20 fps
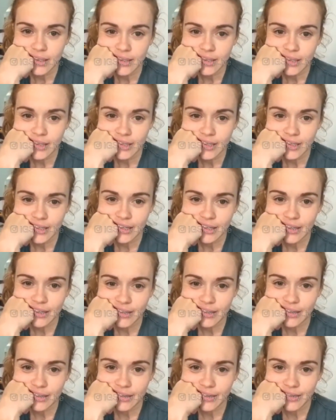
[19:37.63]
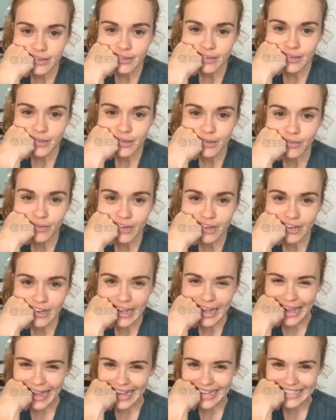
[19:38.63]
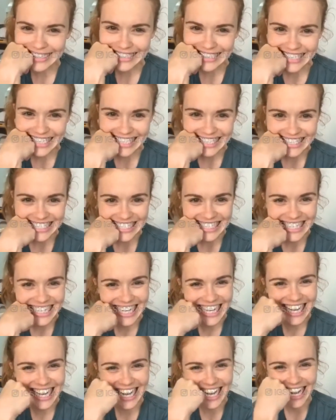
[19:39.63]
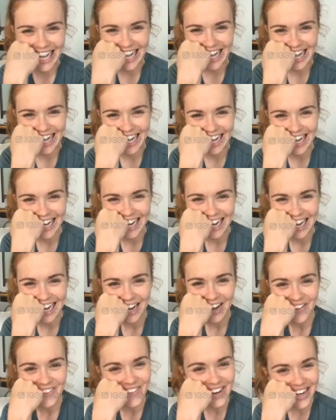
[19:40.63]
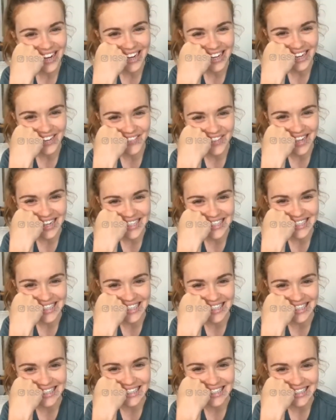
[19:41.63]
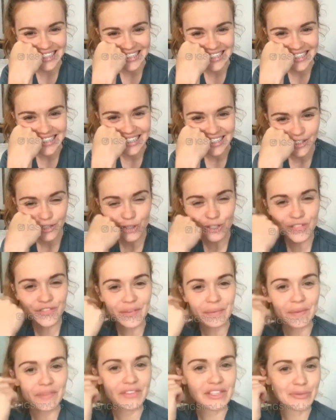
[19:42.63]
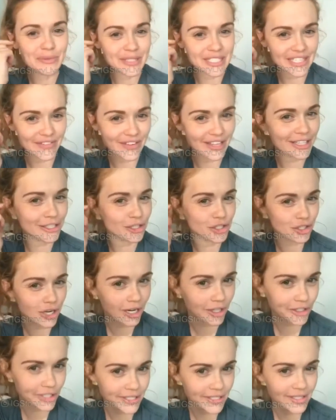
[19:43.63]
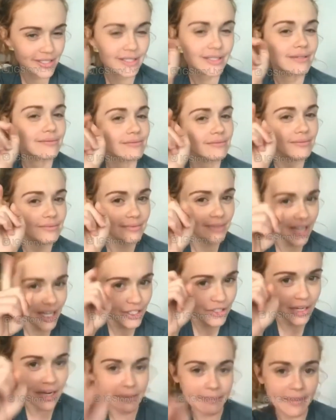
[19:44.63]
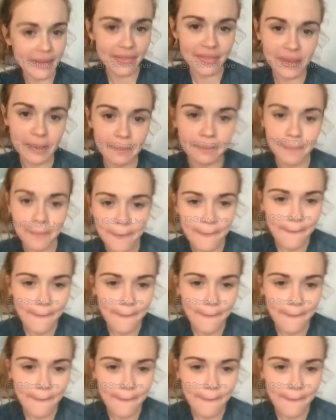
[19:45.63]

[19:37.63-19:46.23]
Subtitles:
Can you do a weird accent? What kind of accent? Usually if I'm given specific instructions, I try and meet them.